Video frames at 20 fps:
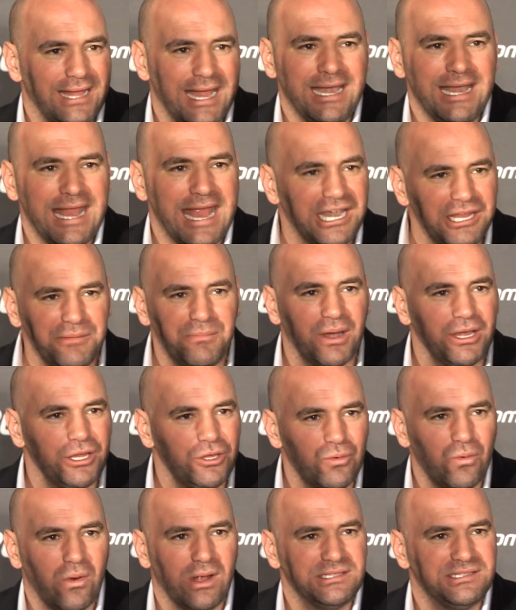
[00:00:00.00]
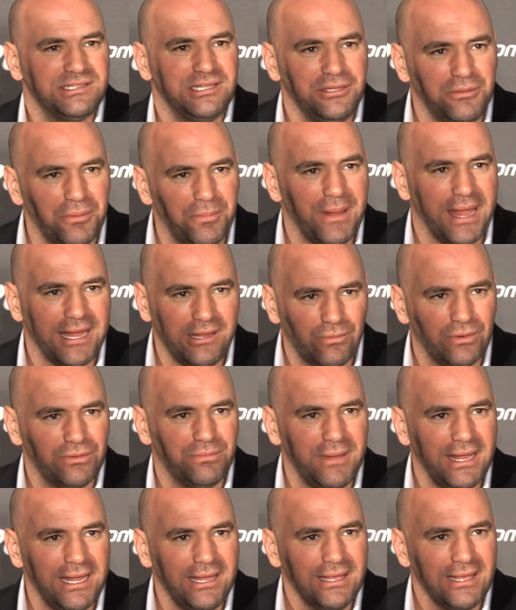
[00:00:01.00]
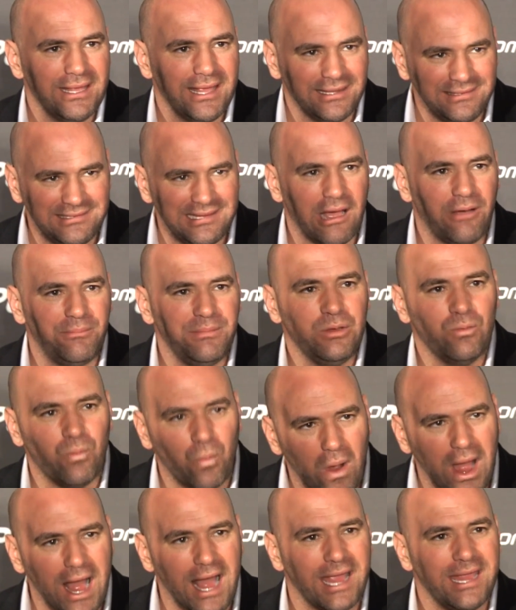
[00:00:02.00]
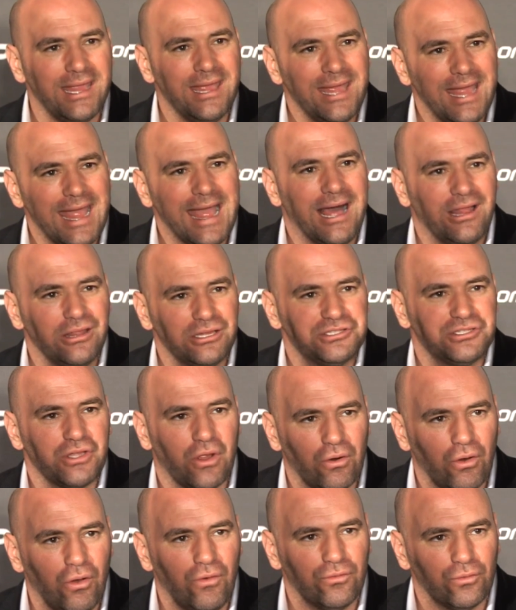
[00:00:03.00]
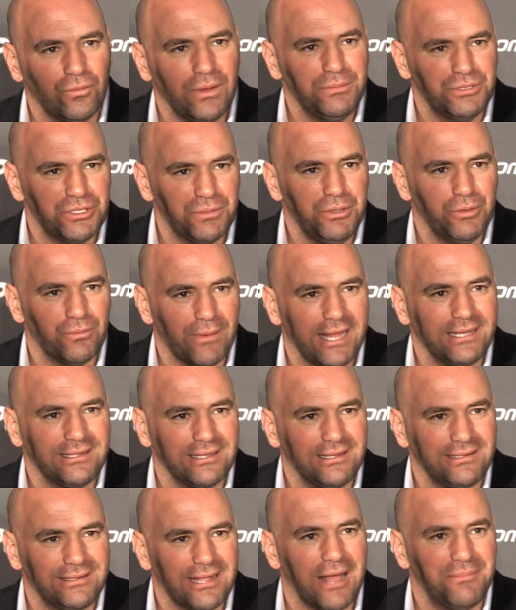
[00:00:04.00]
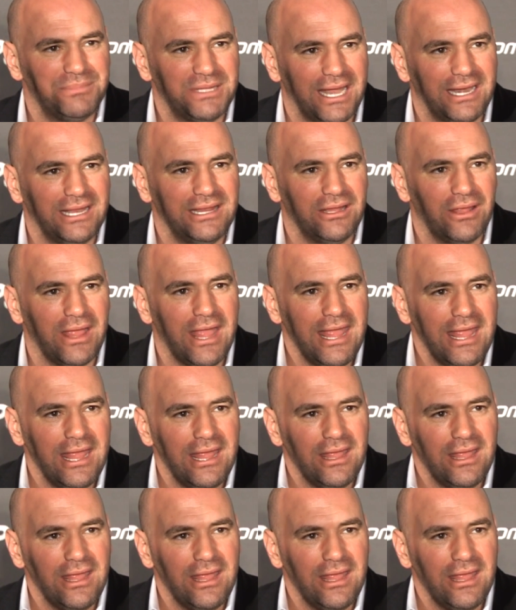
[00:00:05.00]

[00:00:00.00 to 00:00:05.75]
And anybody who wants to debate with me and tell me why Allistair Overeem should be ranked in the top 10 in the